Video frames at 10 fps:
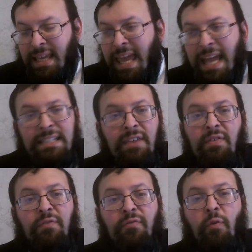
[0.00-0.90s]
can't
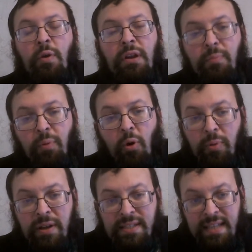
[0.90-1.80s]
even afford an
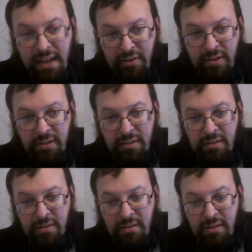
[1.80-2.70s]
appropriate seder,
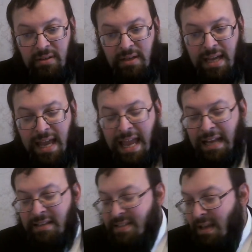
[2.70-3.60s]

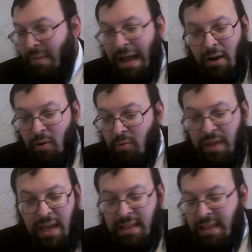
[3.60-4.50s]
and somehow
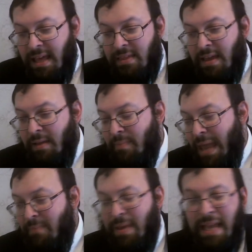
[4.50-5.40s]
they, they, they
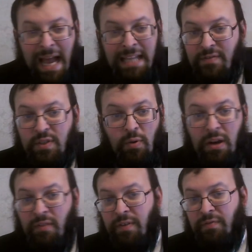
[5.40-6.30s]
may be kind of
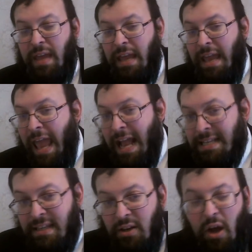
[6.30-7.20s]
sort of, if they
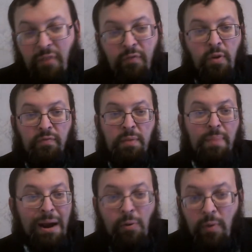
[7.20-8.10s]
ask enough or if they
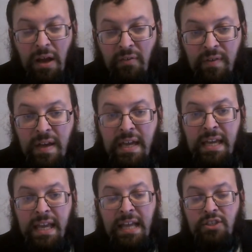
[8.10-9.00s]
borrow enough,
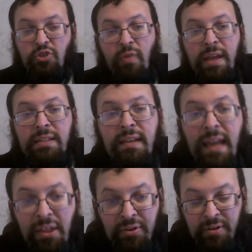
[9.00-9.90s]
can string
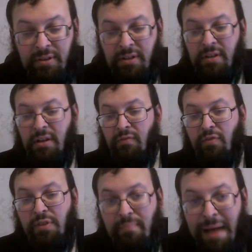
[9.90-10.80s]
together
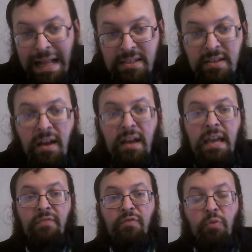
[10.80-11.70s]
for the matzah
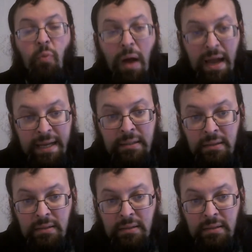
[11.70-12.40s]
and for the wine,